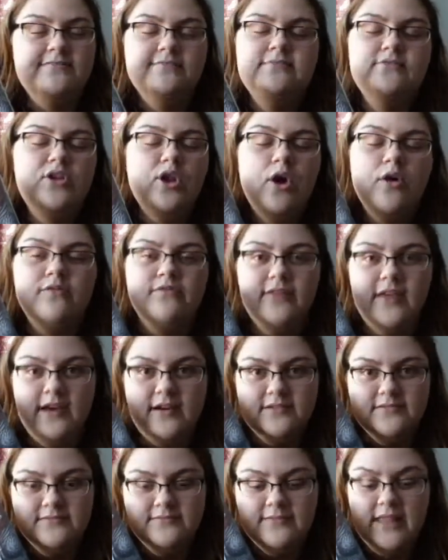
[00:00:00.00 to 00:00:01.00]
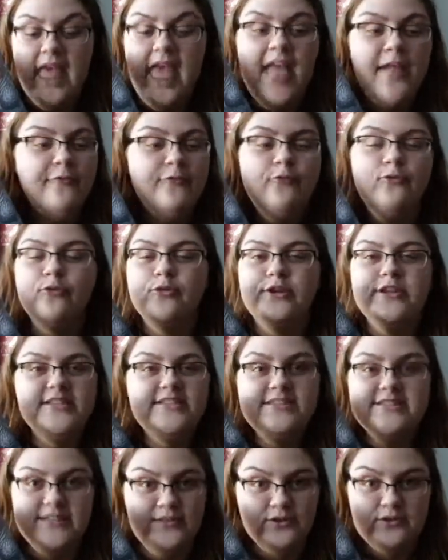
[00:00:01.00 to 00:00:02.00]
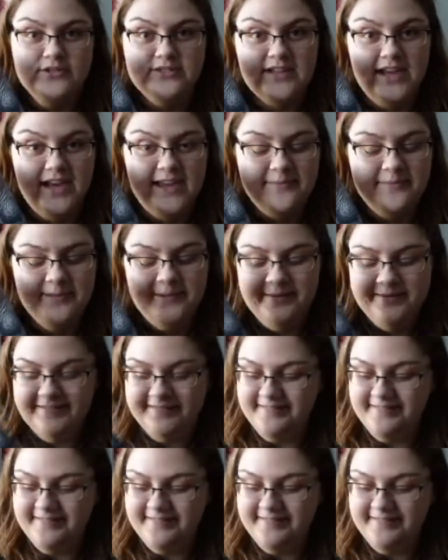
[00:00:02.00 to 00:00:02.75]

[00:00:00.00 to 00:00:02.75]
No fail. Every single time.